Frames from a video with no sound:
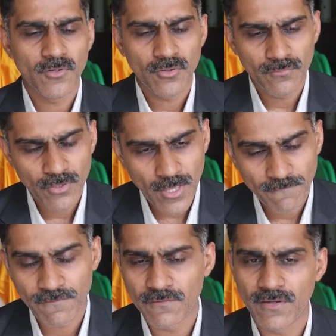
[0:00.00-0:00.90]
if you
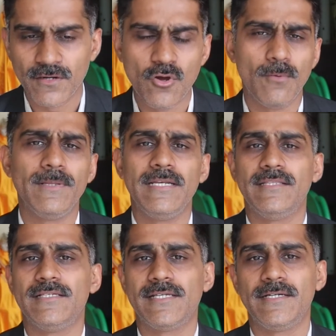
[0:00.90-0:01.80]
have fever, commonly
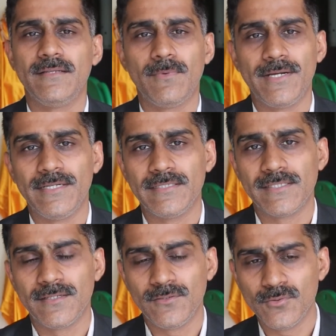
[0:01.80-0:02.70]
these antibiotics
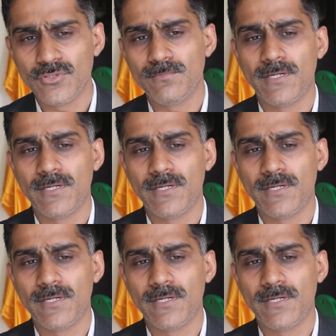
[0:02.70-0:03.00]
are used.